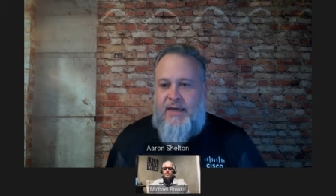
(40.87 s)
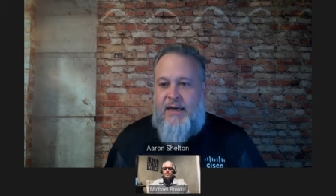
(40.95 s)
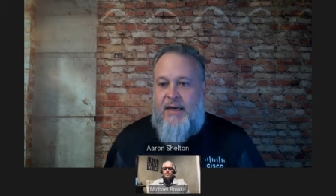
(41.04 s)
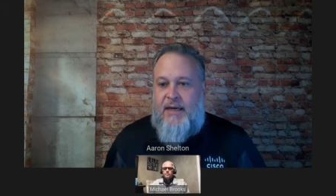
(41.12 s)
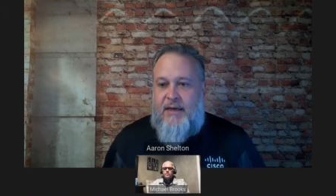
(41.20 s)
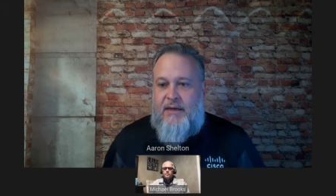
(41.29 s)

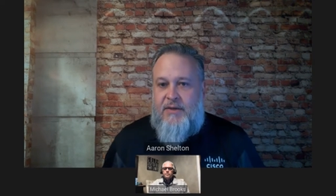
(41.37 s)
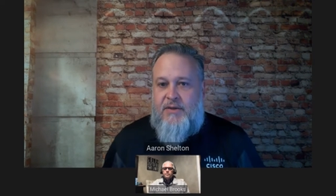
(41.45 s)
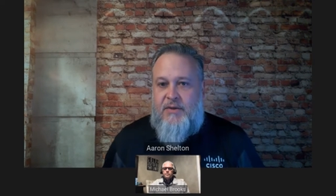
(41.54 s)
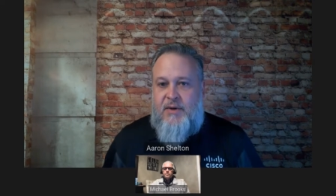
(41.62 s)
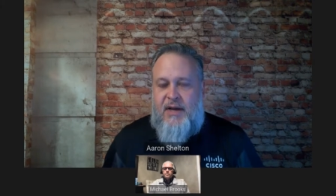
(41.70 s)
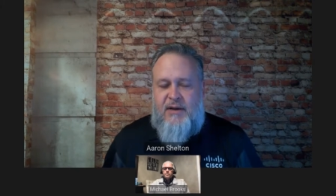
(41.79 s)
Uh, you
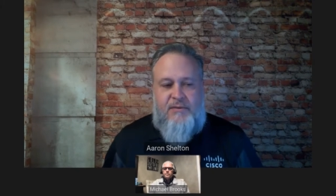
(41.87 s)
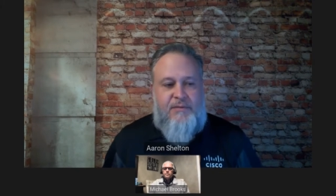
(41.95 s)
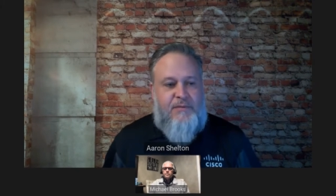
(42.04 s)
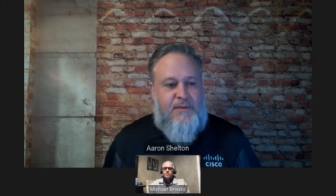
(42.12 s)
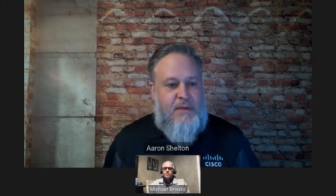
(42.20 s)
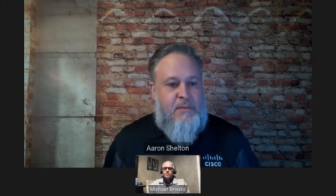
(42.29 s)
do
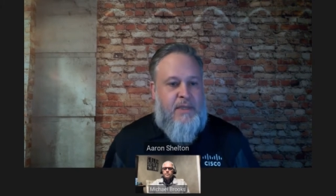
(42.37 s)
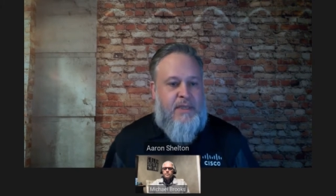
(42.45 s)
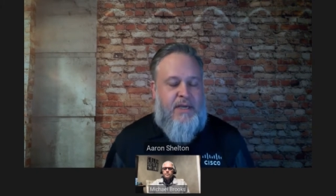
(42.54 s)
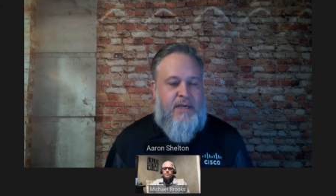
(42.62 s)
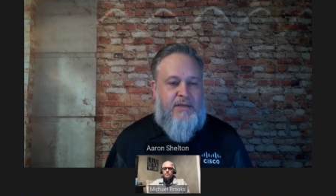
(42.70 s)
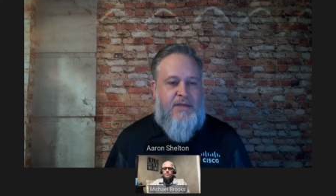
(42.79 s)
have the
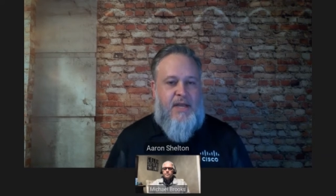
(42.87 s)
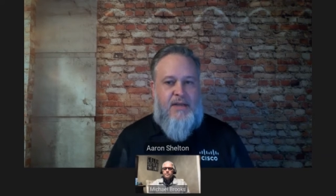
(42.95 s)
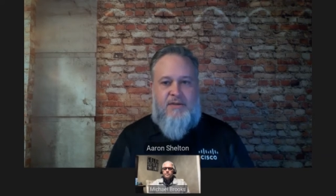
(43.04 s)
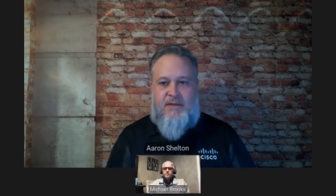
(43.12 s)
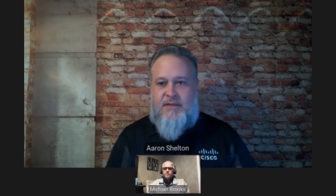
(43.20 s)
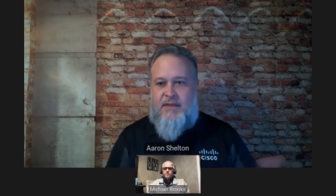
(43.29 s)
ability to
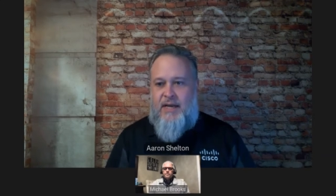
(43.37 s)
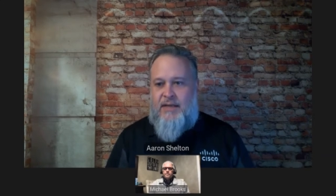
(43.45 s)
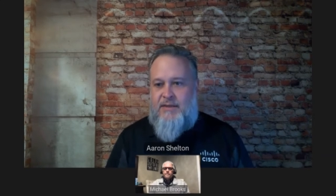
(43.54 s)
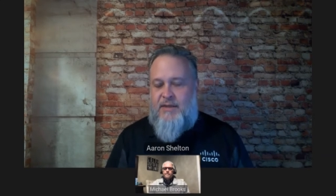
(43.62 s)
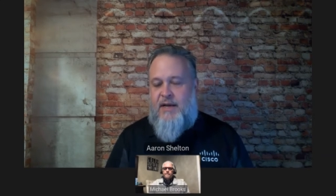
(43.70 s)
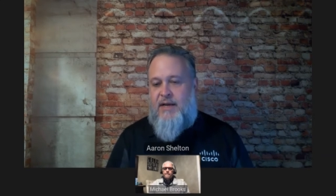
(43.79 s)
change the
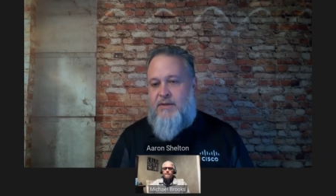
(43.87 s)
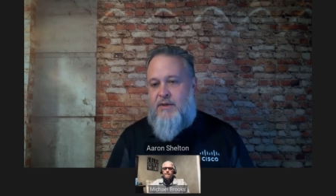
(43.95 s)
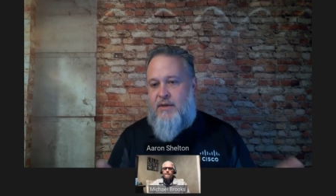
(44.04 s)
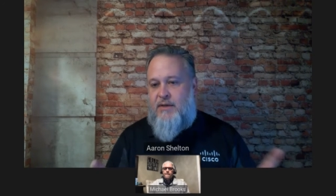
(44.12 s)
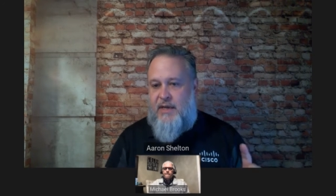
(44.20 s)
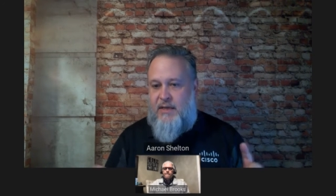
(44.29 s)
slide size. You
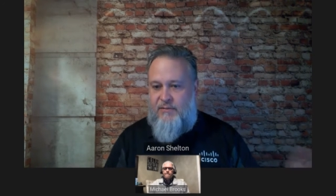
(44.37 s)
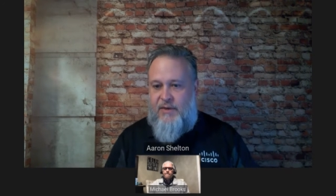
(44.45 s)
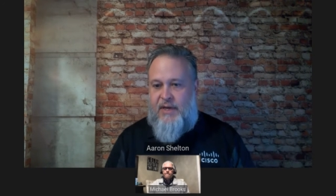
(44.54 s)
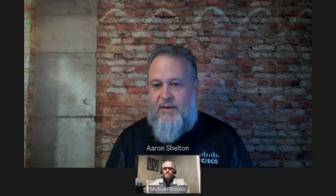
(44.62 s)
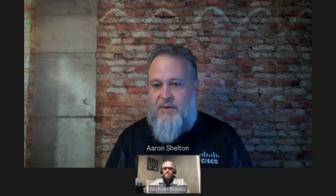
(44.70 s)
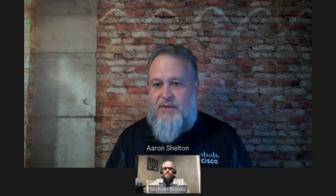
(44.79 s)
can change
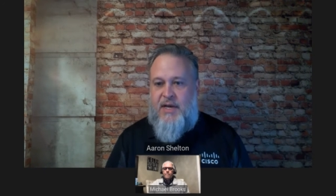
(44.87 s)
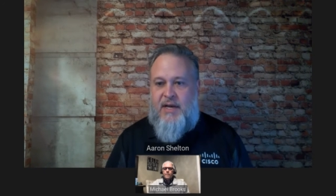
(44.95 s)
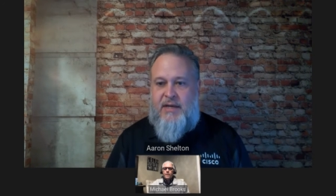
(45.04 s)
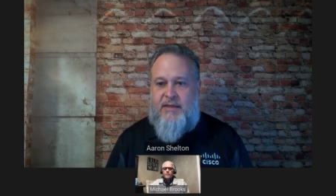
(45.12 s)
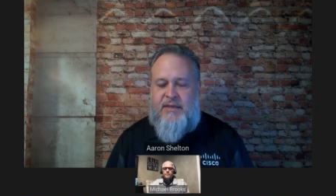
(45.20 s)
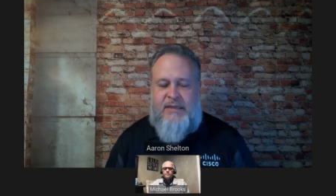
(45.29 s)
video
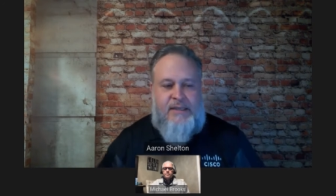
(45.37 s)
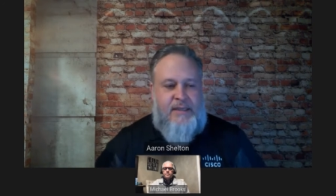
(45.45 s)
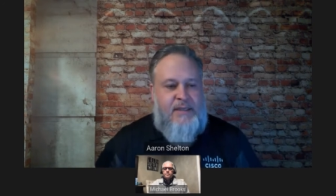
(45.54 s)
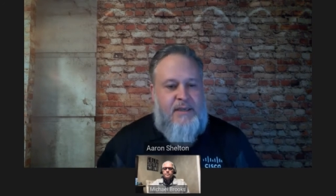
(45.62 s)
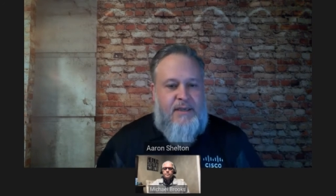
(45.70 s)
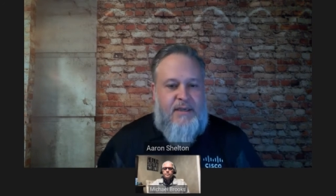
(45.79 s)
size.
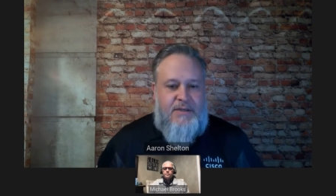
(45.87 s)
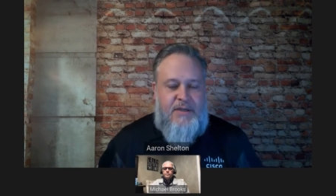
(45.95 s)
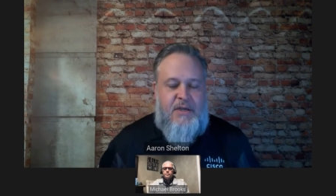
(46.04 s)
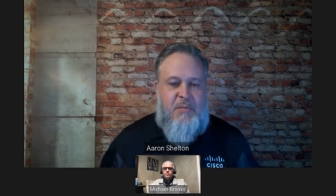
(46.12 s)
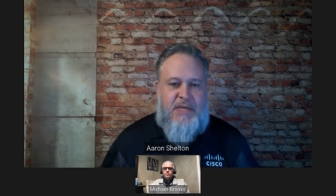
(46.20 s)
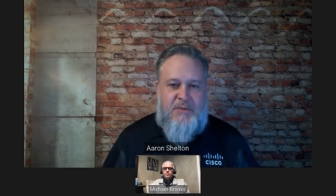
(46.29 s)
Uh, so
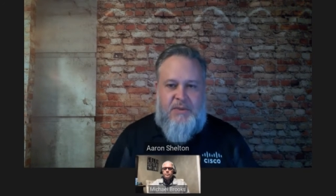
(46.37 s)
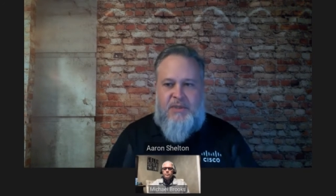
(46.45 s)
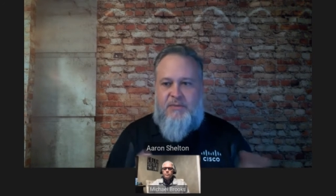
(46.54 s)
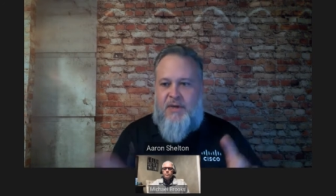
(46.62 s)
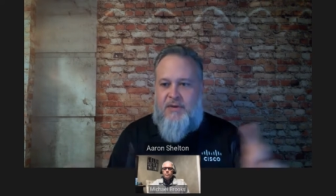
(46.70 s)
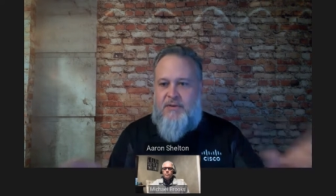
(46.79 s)
you can mess with
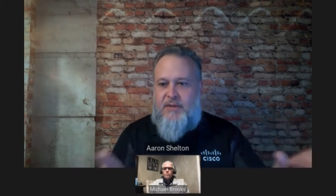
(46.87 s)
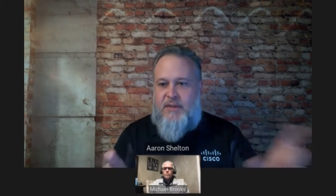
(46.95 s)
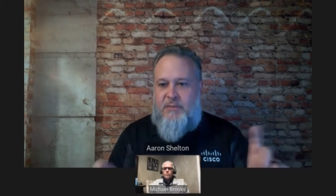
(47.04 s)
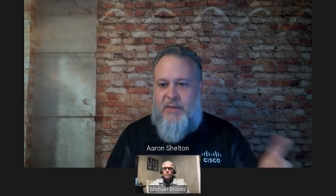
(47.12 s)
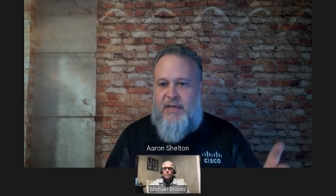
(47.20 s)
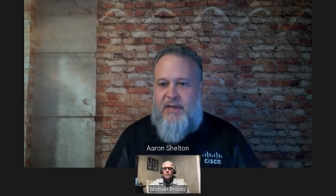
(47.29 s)
the windows a
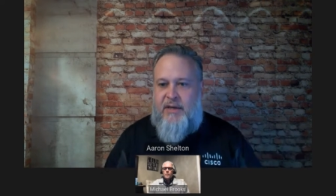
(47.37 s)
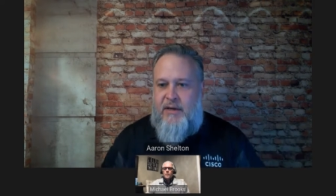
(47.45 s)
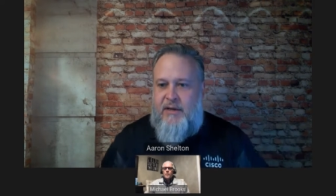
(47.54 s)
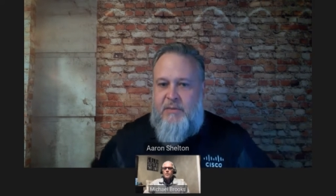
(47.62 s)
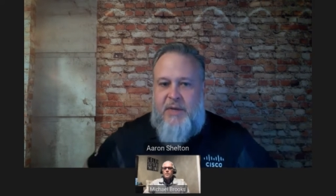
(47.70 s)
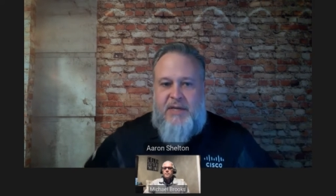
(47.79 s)
little bit and get
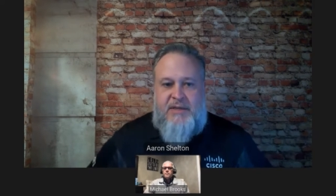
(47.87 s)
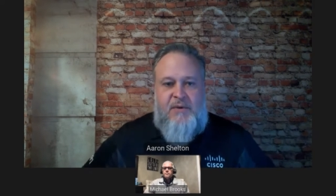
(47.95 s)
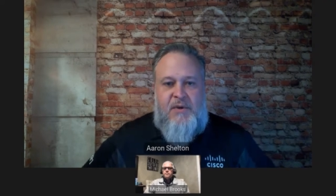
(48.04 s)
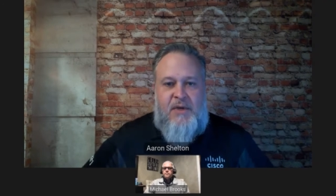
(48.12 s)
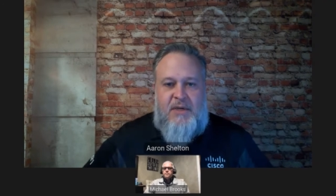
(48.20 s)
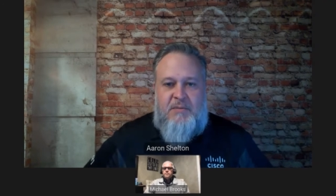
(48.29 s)
your best
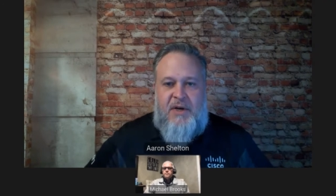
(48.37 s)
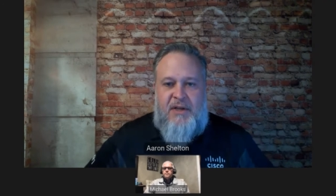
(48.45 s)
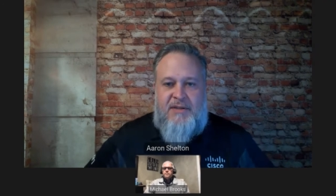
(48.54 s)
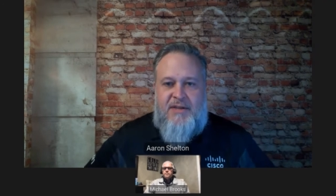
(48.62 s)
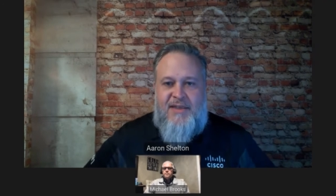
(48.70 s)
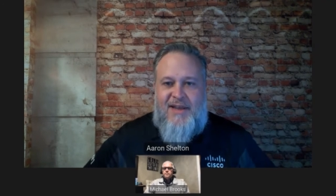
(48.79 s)
viewing
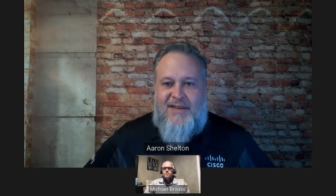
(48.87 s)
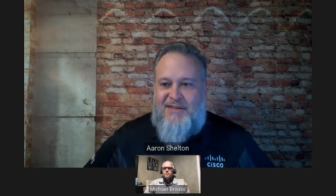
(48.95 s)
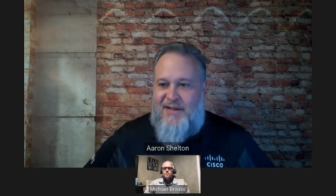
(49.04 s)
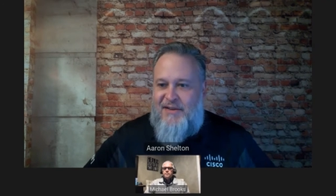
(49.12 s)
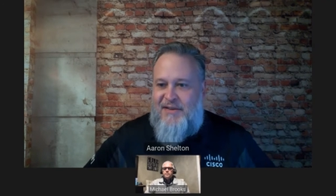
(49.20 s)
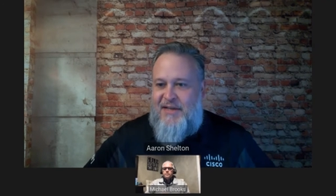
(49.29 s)
experience on that
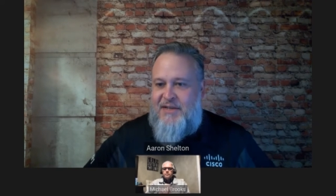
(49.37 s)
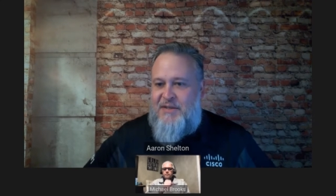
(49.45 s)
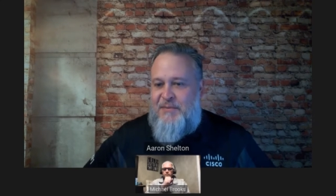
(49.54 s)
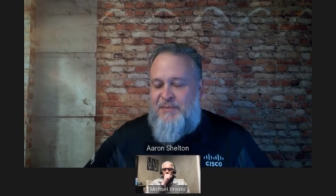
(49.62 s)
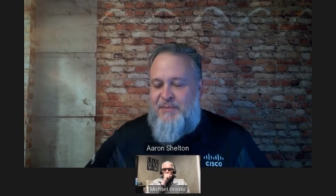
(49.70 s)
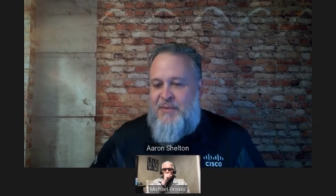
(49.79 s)
side of things.